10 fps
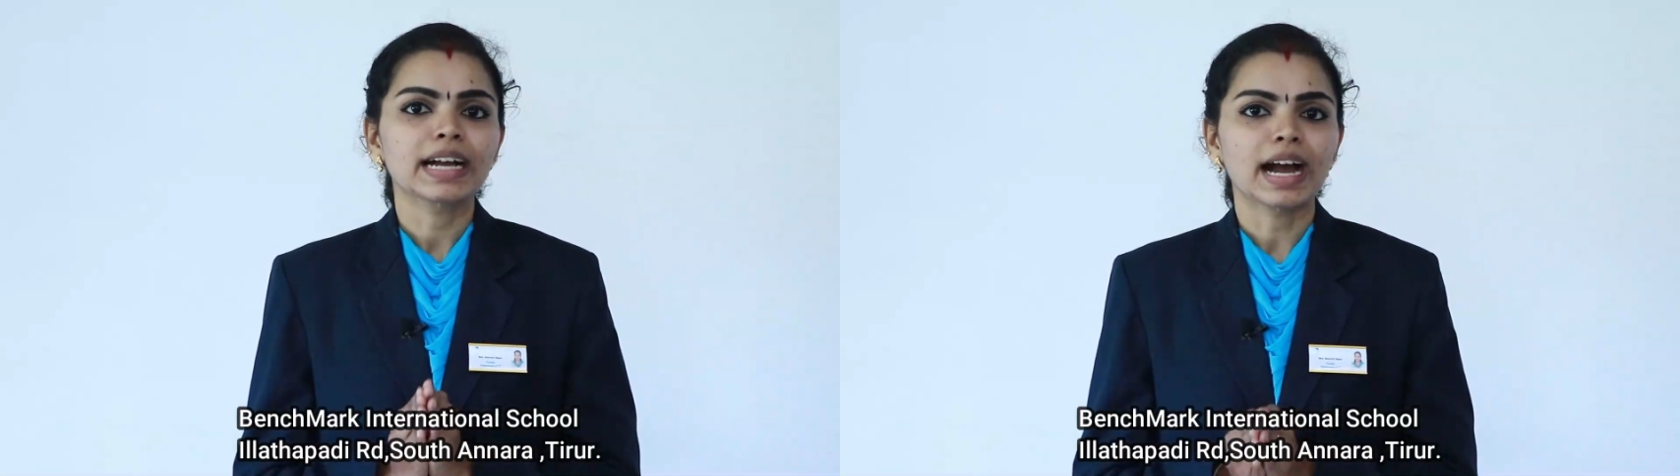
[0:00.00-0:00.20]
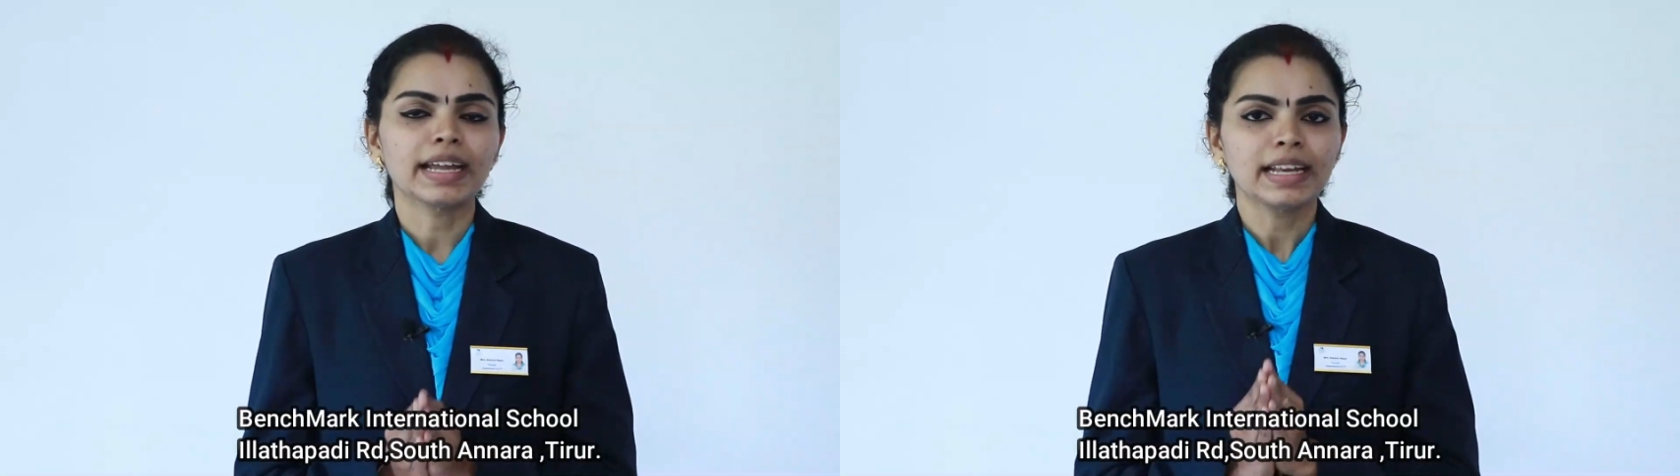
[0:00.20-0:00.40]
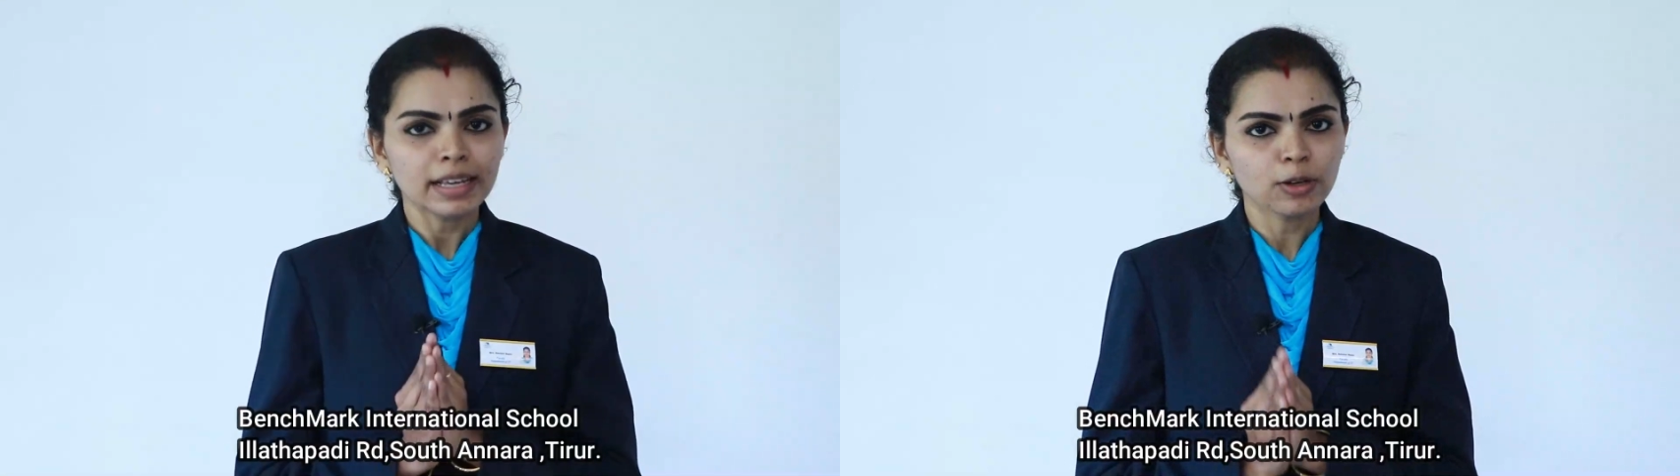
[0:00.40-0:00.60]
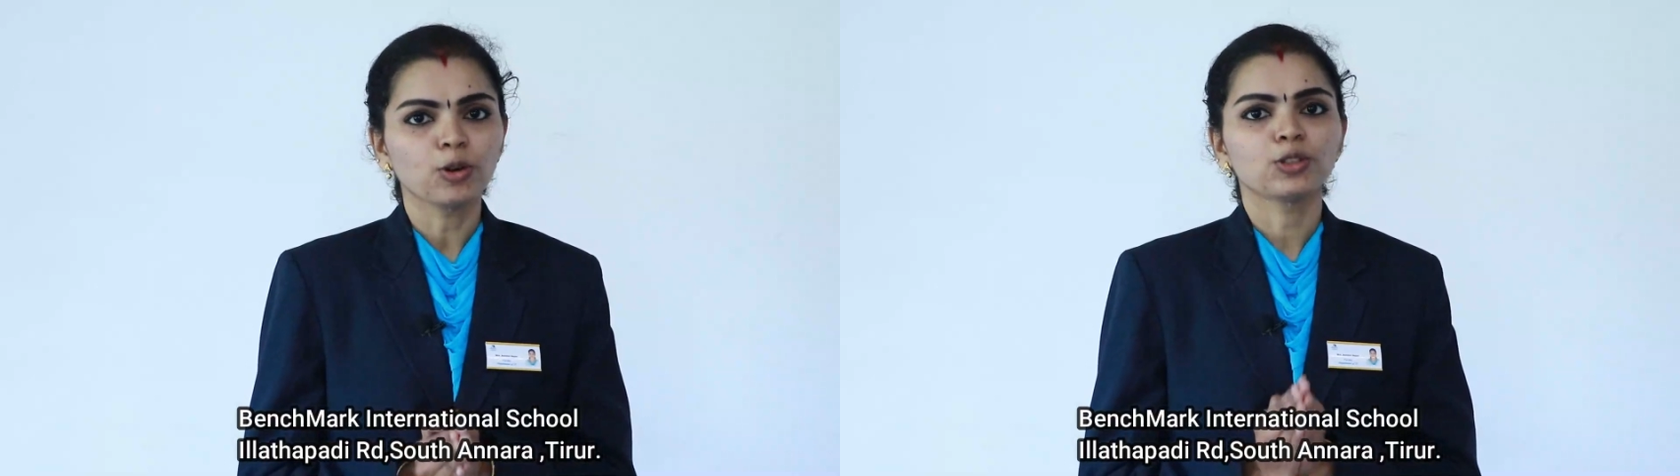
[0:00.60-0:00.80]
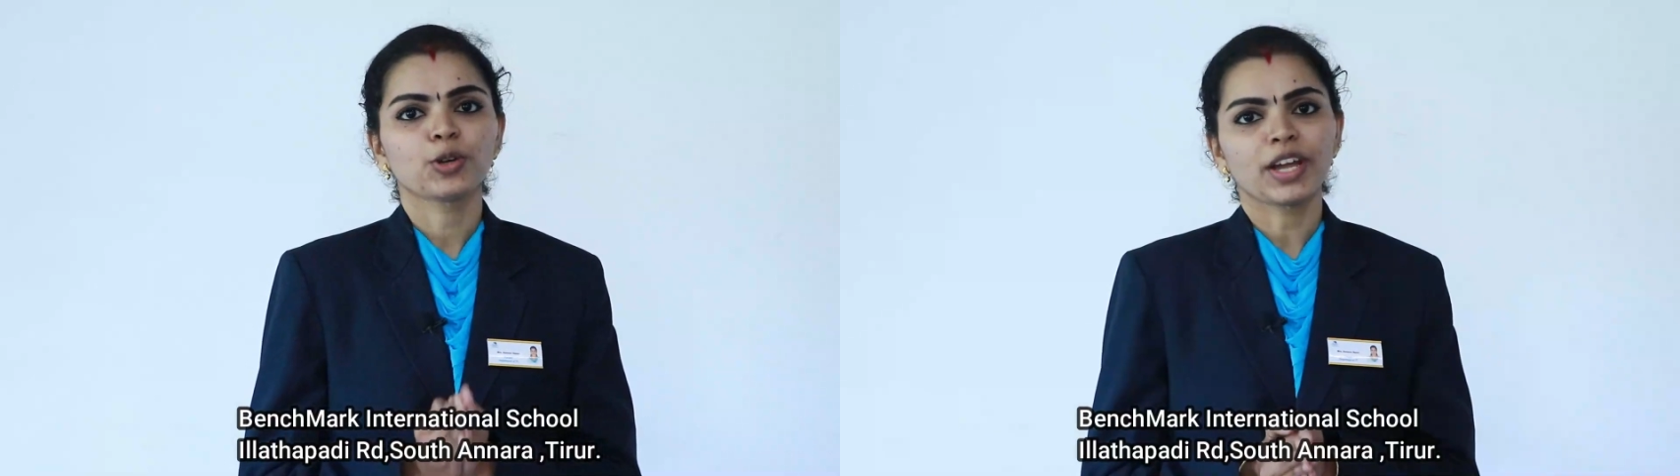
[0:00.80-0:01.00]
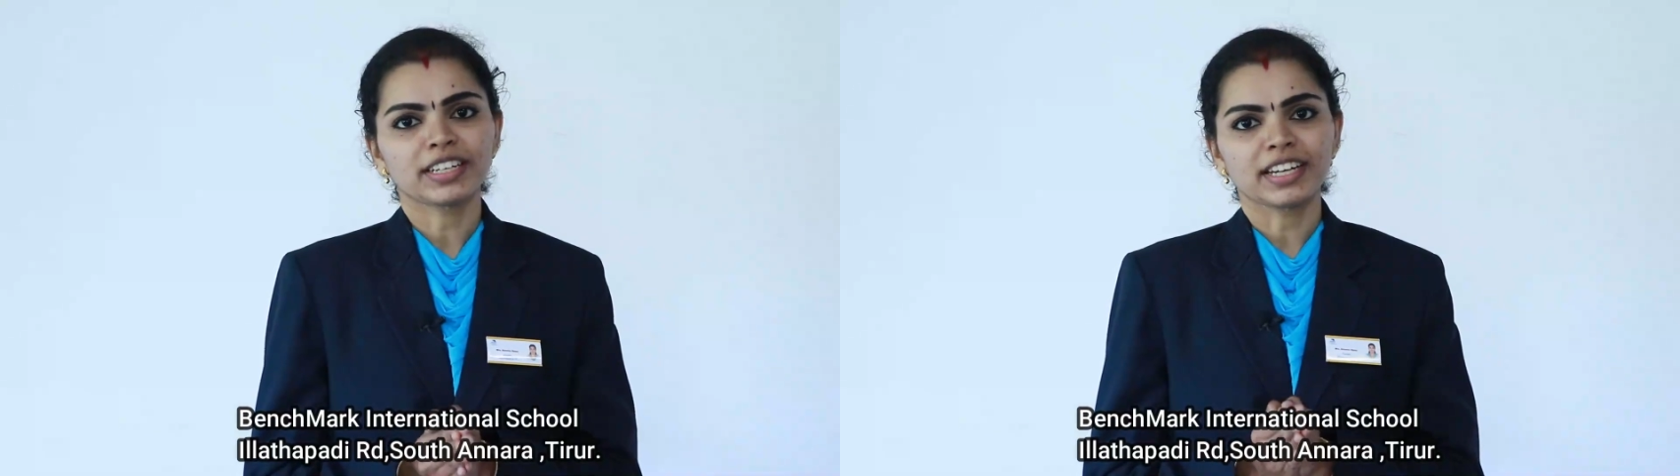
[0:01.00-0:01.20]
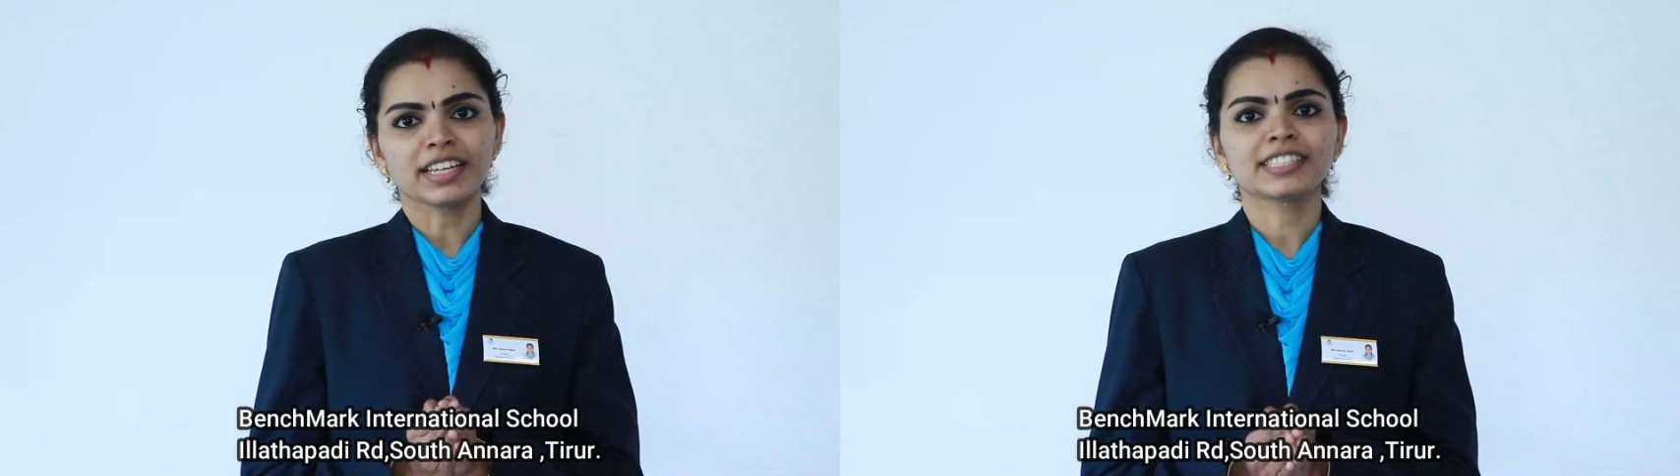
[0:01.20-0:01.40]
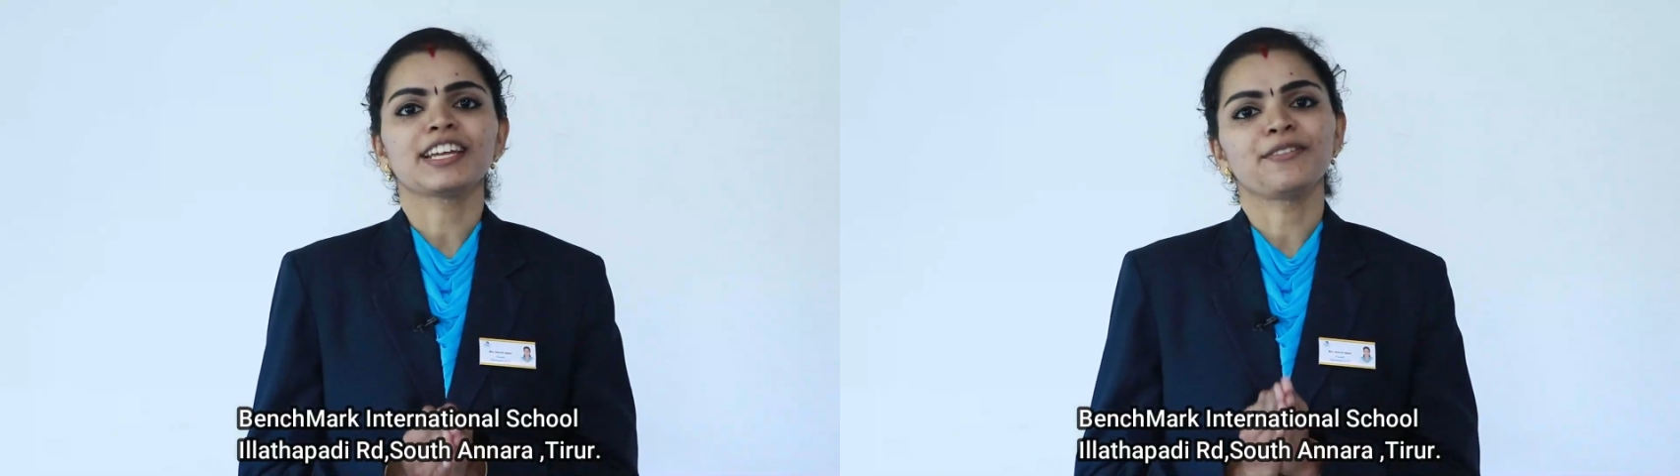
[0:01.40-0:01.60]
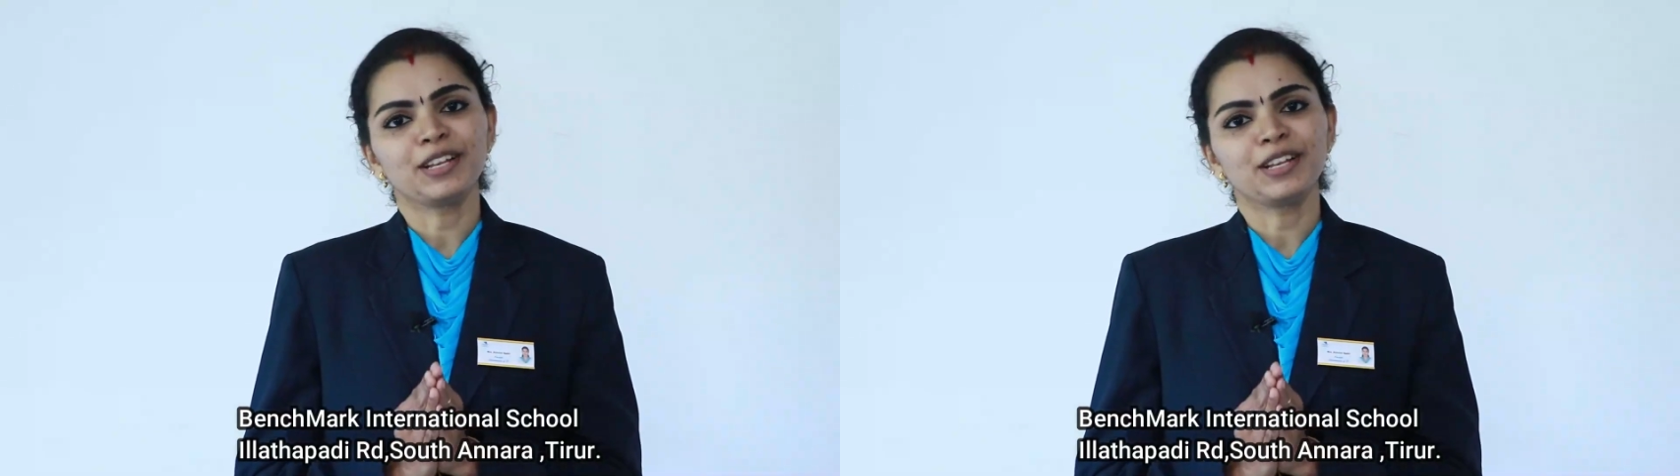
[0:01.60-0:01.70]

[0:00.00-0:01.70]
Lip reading: Kindly go through your text and